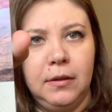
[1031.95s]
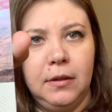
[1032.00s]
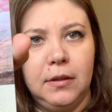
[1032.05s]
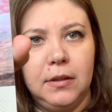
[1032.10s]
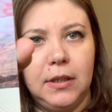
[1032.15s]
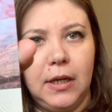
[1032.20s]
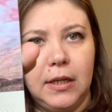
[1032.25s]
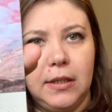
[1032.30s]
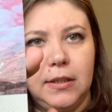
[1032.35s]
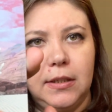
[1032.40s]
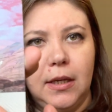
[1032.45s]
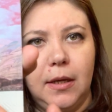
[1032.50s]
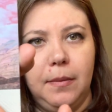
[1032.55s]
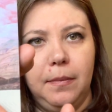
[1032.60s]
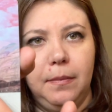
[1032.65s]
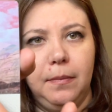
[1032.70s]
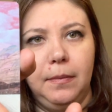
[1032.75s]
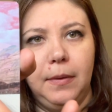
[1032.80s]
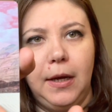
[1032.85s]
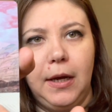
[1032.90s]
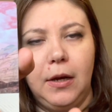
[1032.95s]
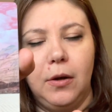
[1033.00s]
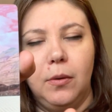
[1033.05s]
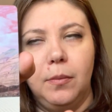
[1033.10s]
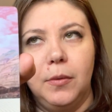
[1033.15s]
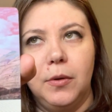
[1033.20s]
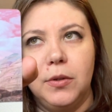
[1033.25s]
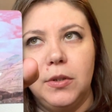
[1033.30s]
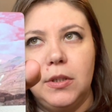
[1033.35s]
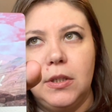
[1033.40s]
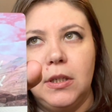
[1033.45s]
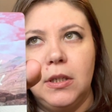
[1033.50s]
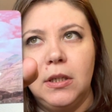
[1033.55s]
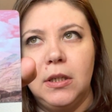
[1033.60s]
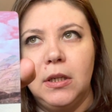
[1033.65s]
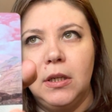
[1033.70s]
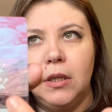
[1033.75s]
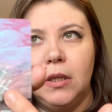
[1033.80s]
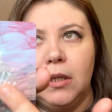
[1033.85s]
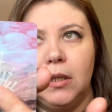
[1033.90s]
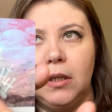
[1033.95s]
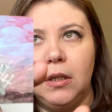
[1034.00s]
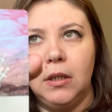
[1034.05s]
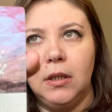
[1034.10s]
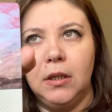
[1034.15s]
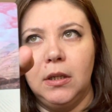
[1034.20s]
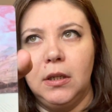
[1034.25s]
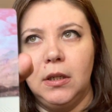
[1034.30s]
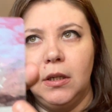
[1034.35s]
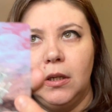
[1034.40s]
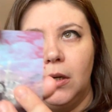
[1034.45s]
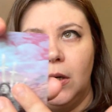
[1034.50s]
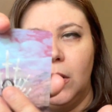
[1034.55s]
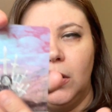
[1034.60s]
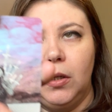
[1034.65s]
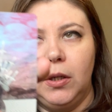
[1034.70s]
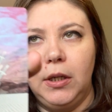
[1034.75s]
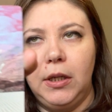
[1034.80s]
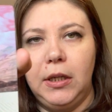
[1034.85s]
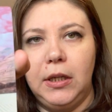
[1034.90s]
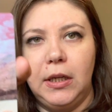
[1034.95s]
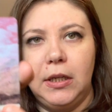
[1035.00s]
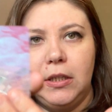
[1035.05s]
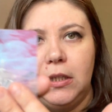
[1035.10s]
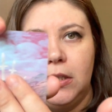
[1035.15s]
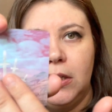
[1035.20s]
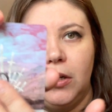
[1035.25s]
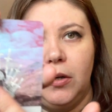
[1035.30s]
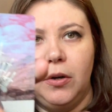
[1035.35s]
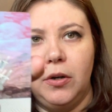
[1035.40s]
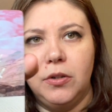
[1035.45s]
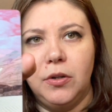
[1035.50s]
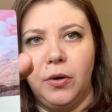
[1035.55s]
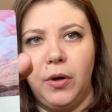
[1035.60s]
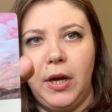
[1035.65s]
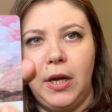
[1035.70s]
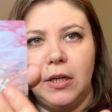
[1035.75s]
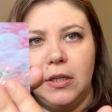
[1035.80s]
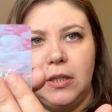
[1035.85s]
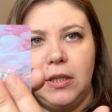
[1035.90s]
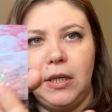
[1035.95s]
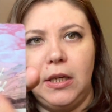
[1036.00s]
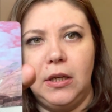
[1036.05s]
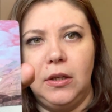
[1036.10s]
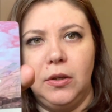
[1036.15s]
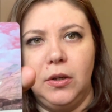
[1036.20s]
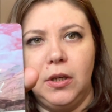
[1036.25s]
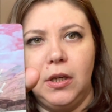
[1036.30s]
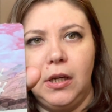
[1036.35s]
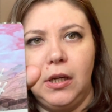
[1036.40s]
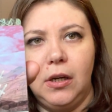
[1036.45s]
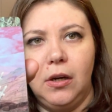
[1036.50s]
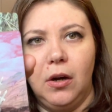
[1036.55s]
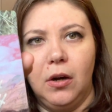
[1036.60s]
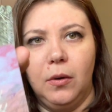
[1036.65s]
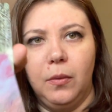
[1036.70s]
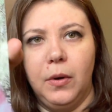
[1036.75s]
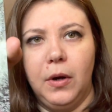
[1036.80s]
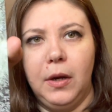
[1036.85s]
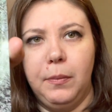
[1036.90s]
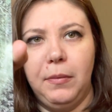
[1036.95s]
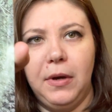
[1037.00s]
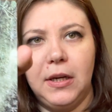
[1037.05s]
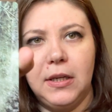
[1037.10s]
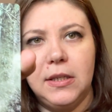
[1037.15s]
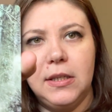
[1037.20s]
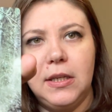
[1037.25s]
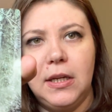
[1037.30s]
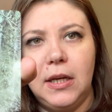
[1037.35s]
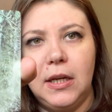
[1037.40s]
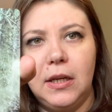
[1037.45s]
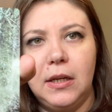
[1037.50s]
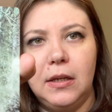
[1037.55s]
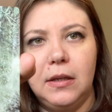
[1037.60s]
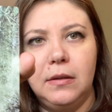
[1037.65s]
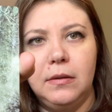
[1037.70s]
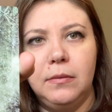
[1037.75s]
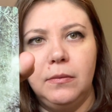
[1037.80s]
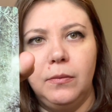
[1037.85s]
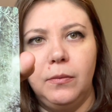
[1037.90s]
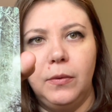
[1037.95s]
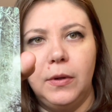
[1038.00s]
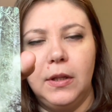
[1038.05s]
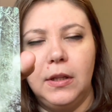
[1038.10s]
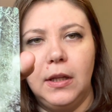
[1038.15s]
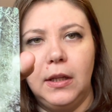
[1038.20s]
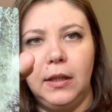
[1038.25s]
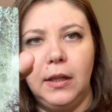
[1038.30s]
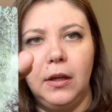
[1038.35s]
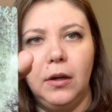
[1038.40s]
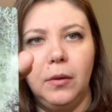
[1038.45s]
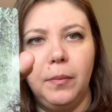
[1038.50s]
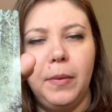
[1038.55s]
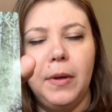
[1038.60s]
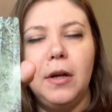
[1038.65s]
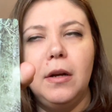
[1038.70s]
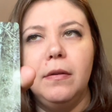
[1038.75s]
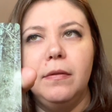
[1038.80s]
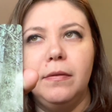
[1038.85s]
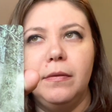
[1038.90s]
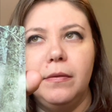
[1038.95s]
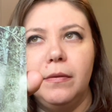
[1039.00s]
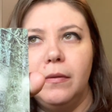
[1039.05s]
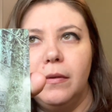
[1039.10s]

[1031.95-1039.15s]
It's got some like almost early 1900s or antique looking artwork mixed in with a little bit of